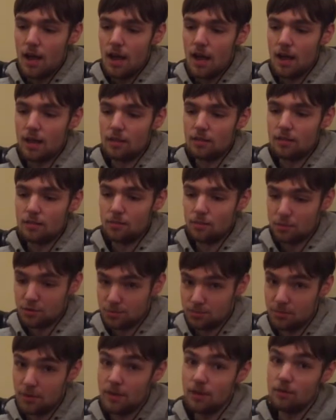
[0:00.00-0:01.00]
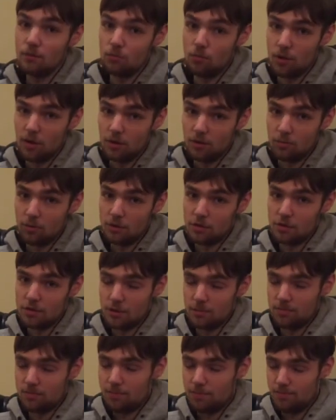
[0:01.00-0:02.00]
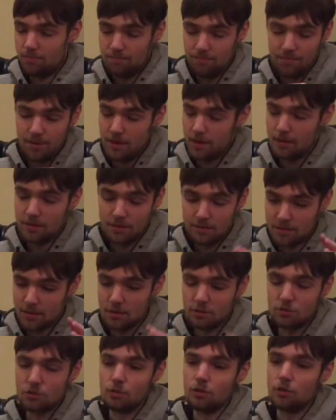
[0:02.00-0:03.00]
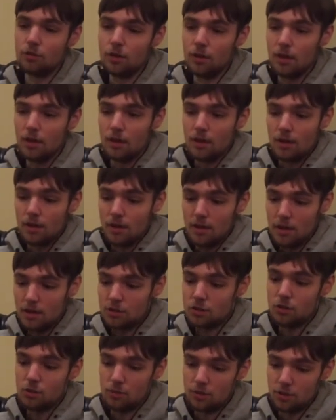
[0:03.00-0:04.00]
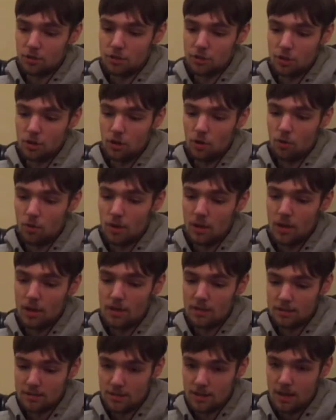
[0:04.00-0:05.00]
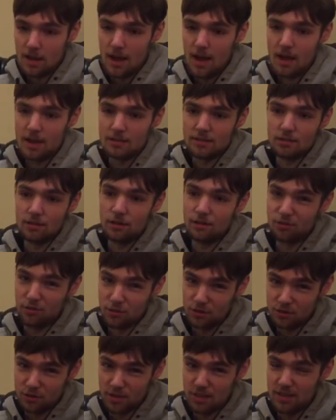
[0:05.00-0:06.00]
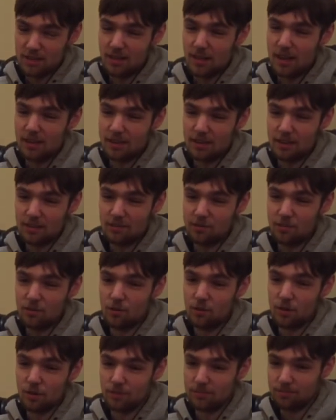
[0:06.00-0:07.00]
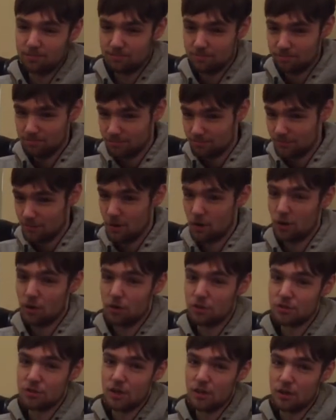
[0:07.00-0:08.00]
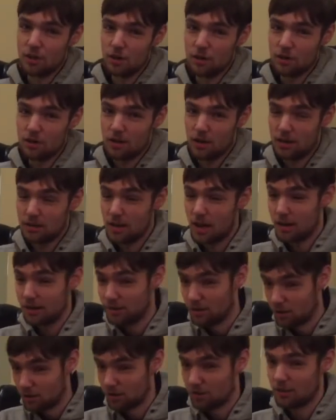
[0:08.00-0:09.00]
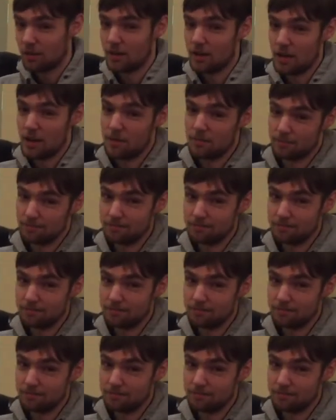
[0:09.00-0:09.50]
And the most blatant one, which is a big central issue in the show, is he has an unfortunate liking for girls that are a lot younger than him.